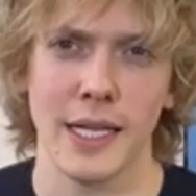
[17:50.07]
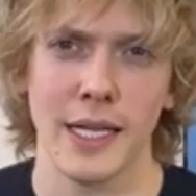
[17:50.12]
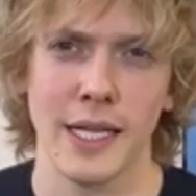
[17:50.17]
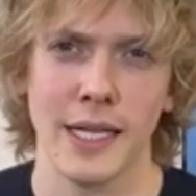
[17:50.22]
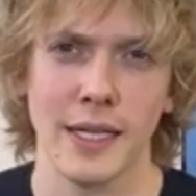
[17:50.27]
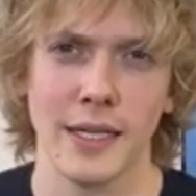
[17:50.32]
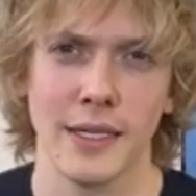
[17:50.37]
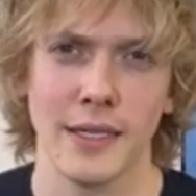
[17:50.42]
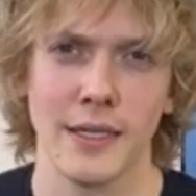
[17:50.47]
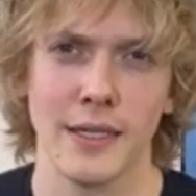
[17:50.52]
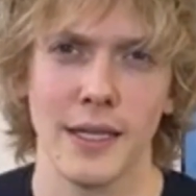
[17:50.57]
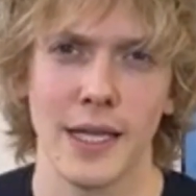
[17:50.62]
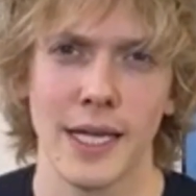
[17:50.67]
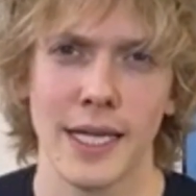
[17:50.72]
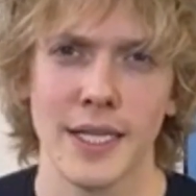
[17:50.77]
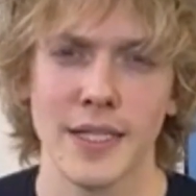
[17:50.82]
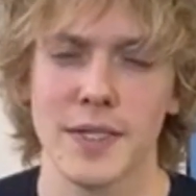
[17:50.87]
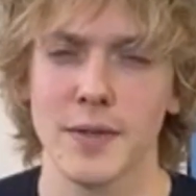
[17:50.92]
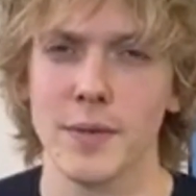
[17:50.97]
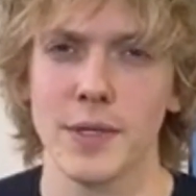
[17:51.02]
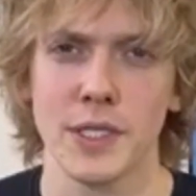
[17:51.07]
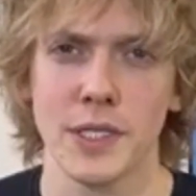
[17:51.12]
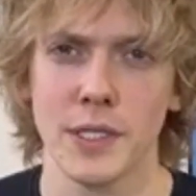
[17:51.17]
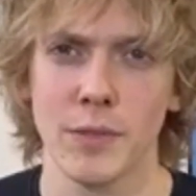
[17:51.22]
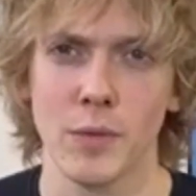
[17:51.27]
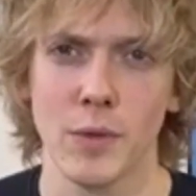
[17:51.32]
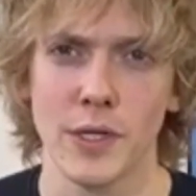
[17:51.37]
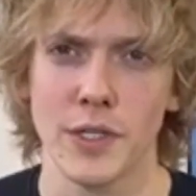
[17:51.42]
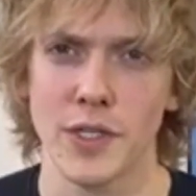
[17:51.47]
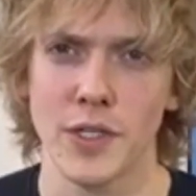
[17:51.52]
and I guess originally
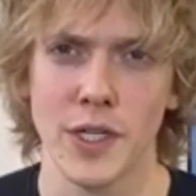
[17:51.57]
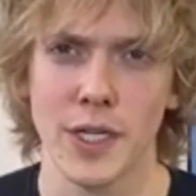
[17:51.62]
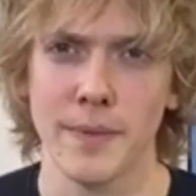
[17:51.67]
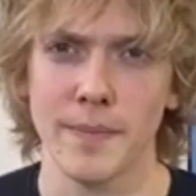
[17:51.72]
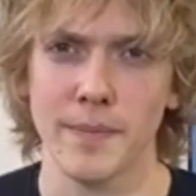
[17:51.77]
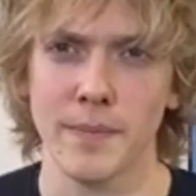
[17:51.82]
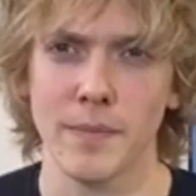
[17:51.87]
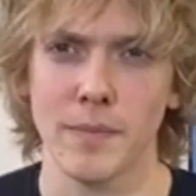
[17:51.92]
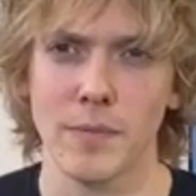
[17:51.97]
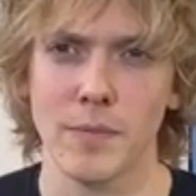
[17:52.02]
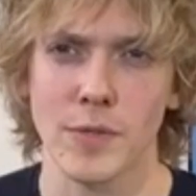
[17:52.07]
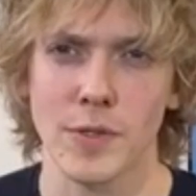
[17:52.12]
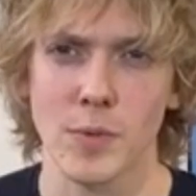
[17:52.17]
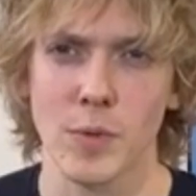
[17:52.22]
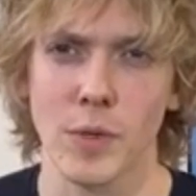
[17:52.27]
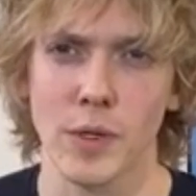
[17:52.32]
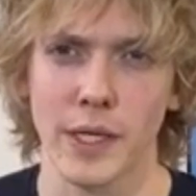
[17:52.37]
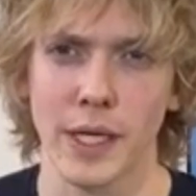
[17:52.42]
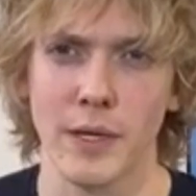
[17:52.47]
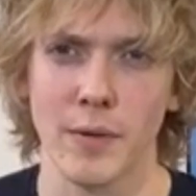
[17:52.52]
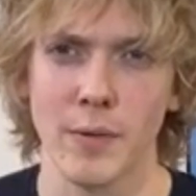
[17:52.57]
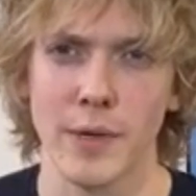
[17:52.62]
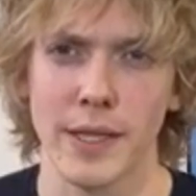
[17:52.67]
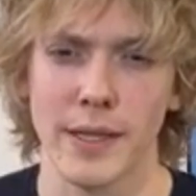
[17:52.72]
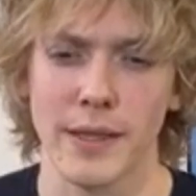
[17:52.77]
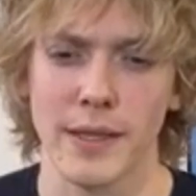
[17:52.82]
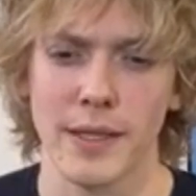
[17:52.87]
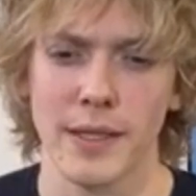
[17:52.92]
what Jim was working with